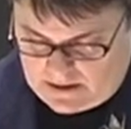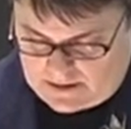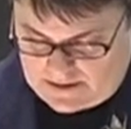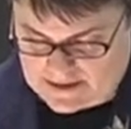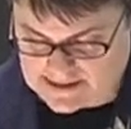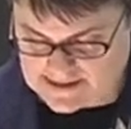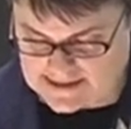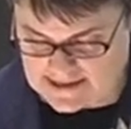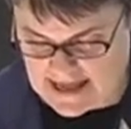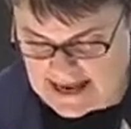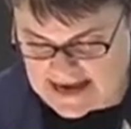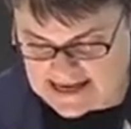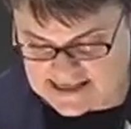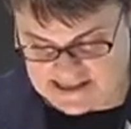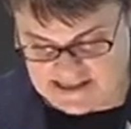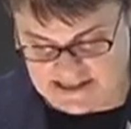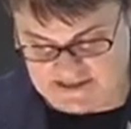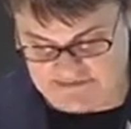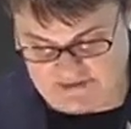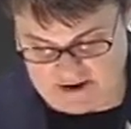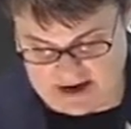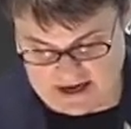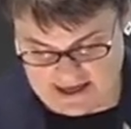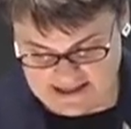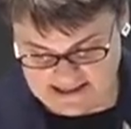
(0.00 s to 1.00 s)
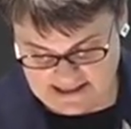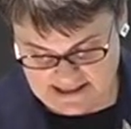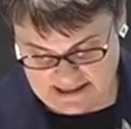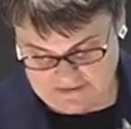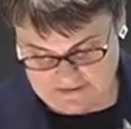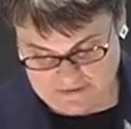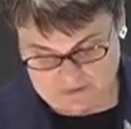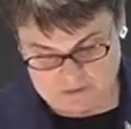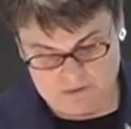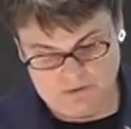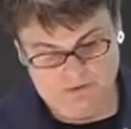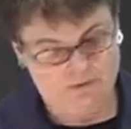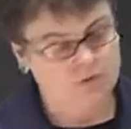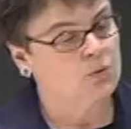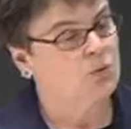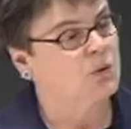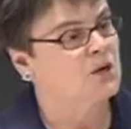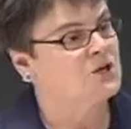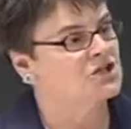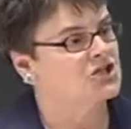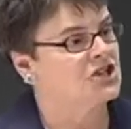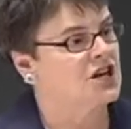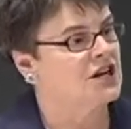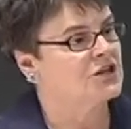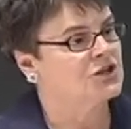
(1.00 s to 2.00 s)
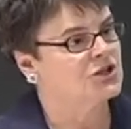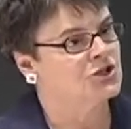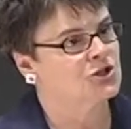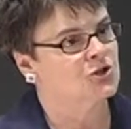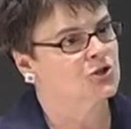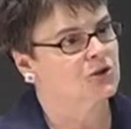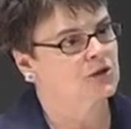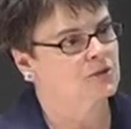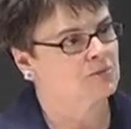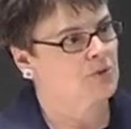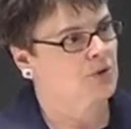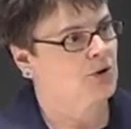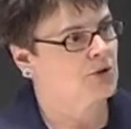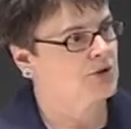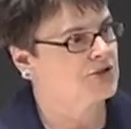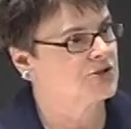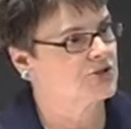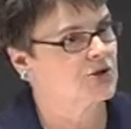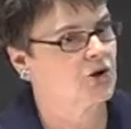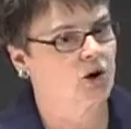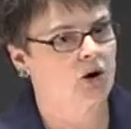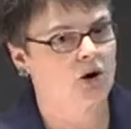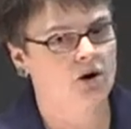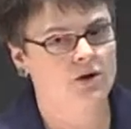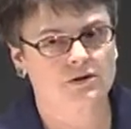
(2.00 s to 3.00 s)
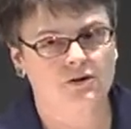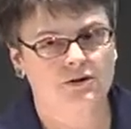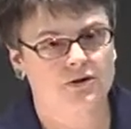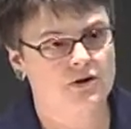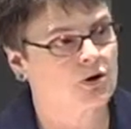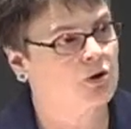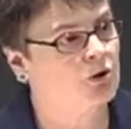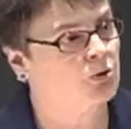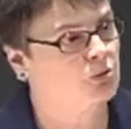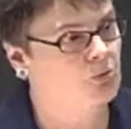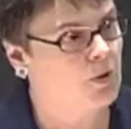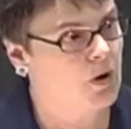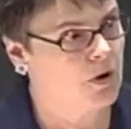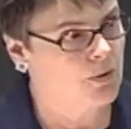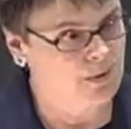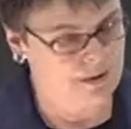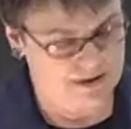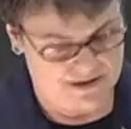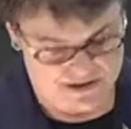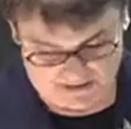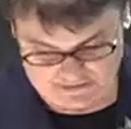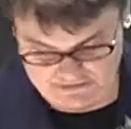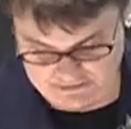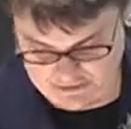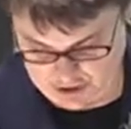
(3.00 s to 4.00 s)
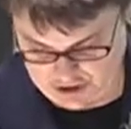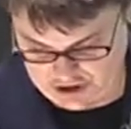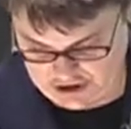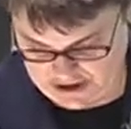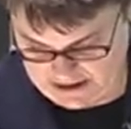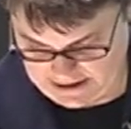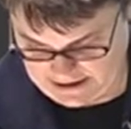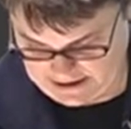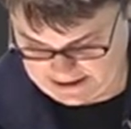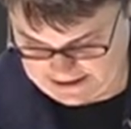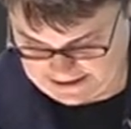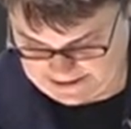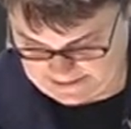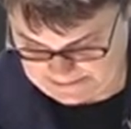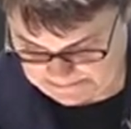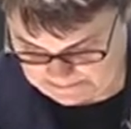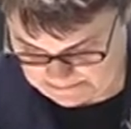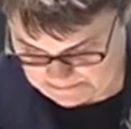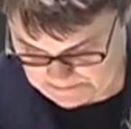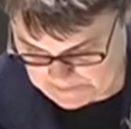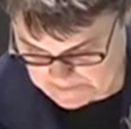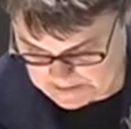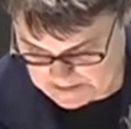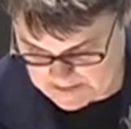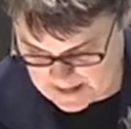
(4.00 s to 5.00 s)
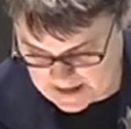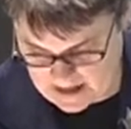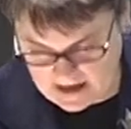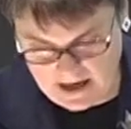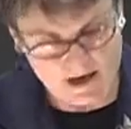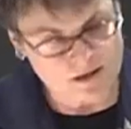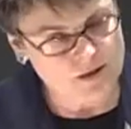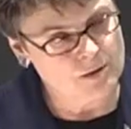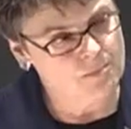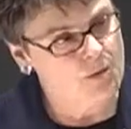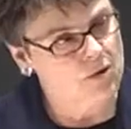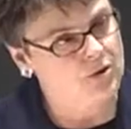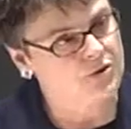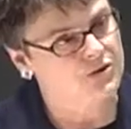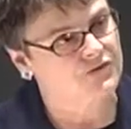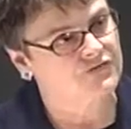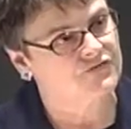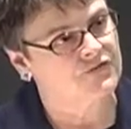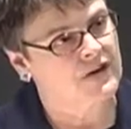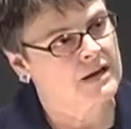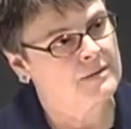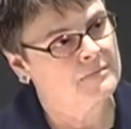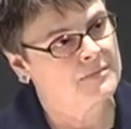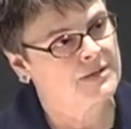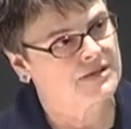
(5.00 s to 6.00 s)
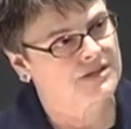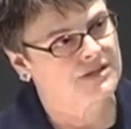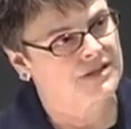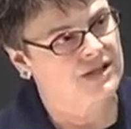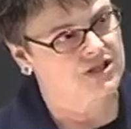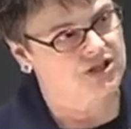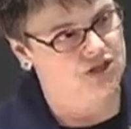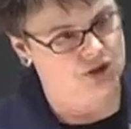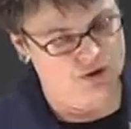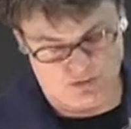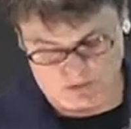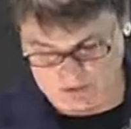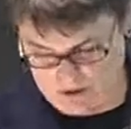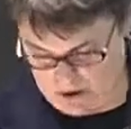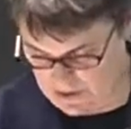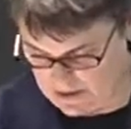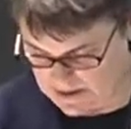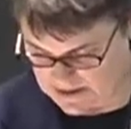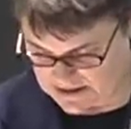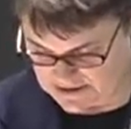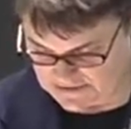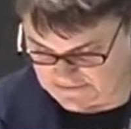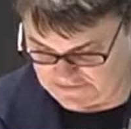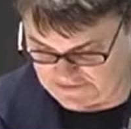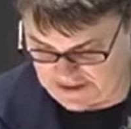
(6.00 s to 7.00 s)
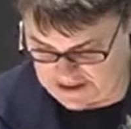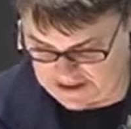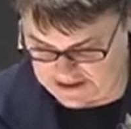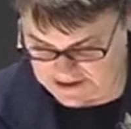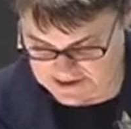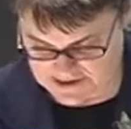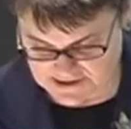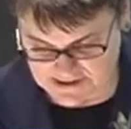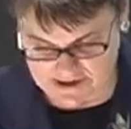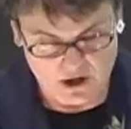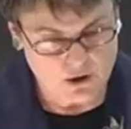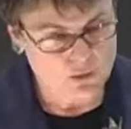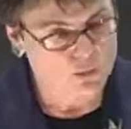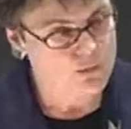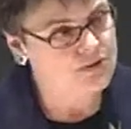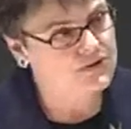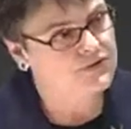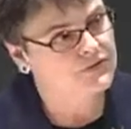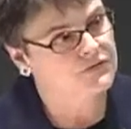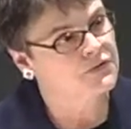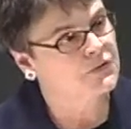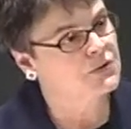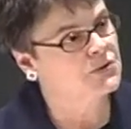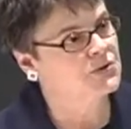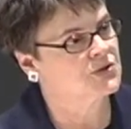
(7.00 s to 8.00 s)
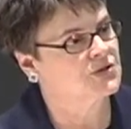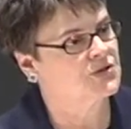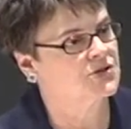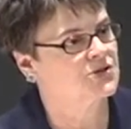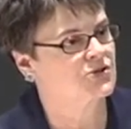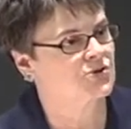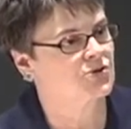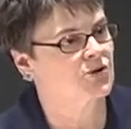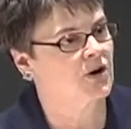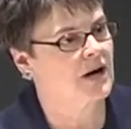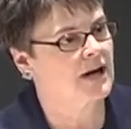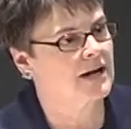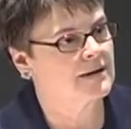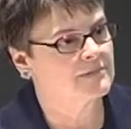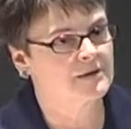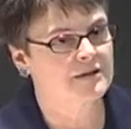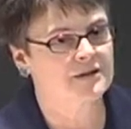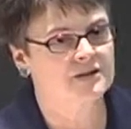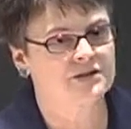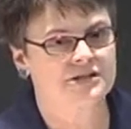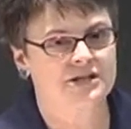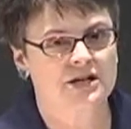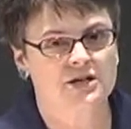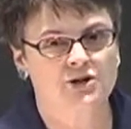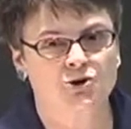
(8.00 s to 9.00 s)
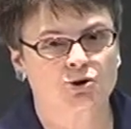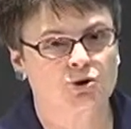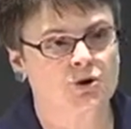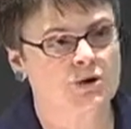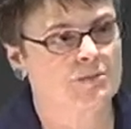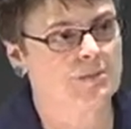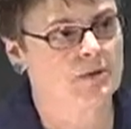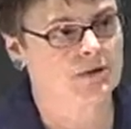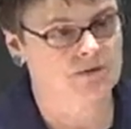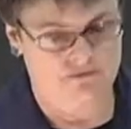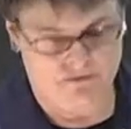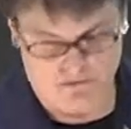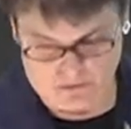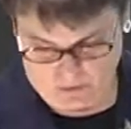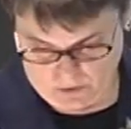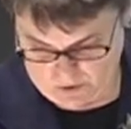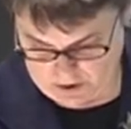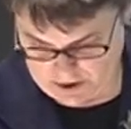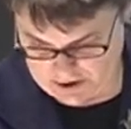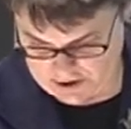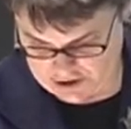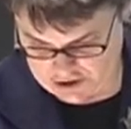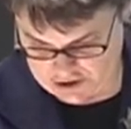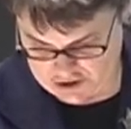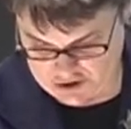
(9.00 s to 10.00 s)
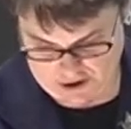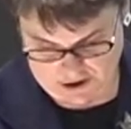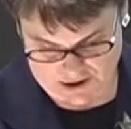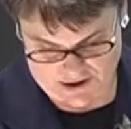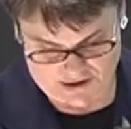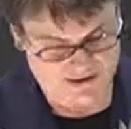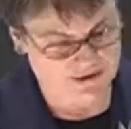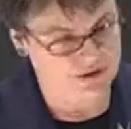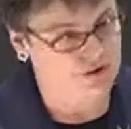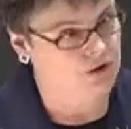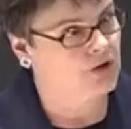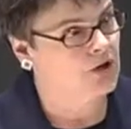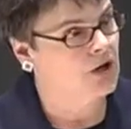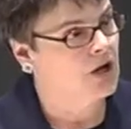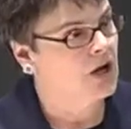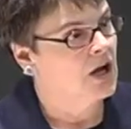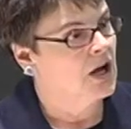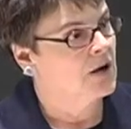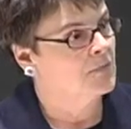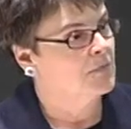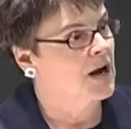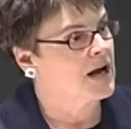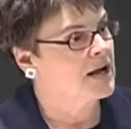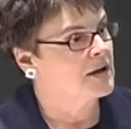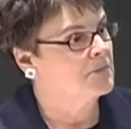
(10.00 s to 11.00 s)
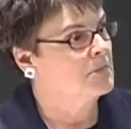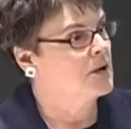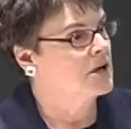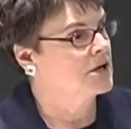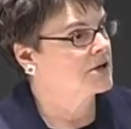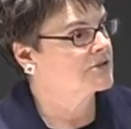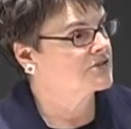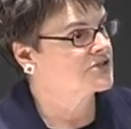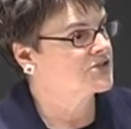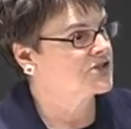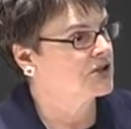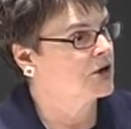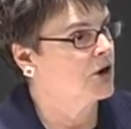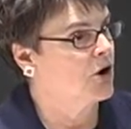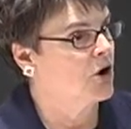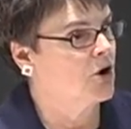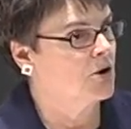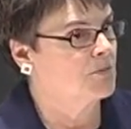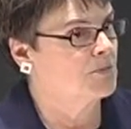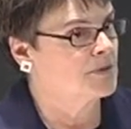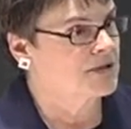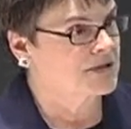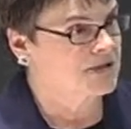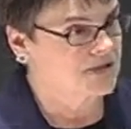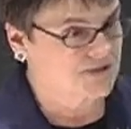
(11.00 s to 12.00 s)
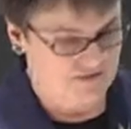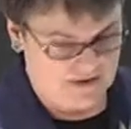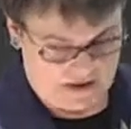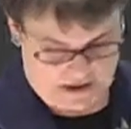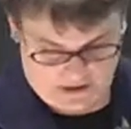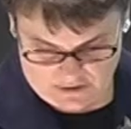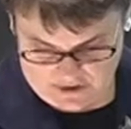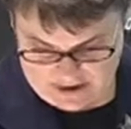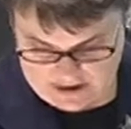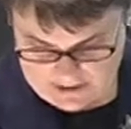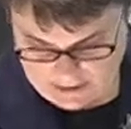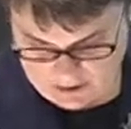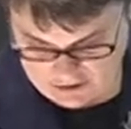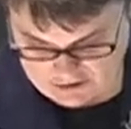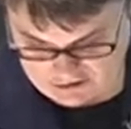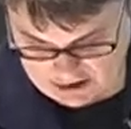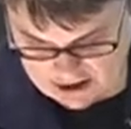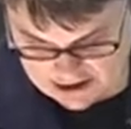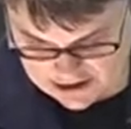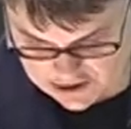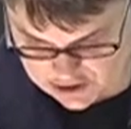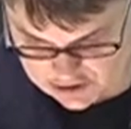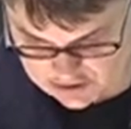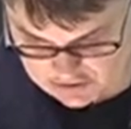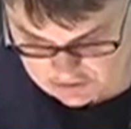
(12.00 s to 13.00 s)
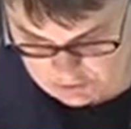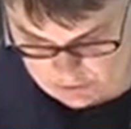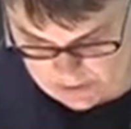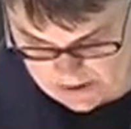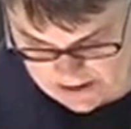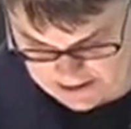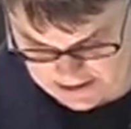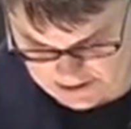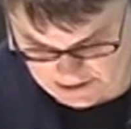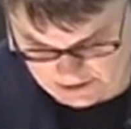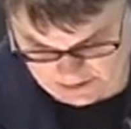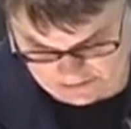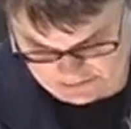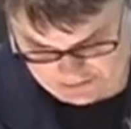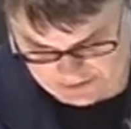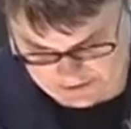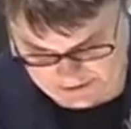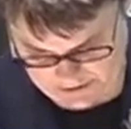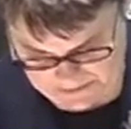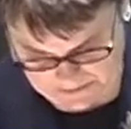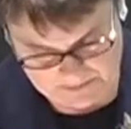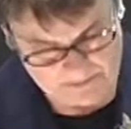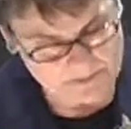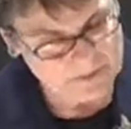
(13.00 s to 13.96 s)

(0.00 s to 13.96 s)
This last advice left room for what Jane Schulenburg has called the heroics of virginity. And the most famous such heroic defense was first described in the century before Chaucer by a monk of St. Albans, a fellow named Roger of Wendover.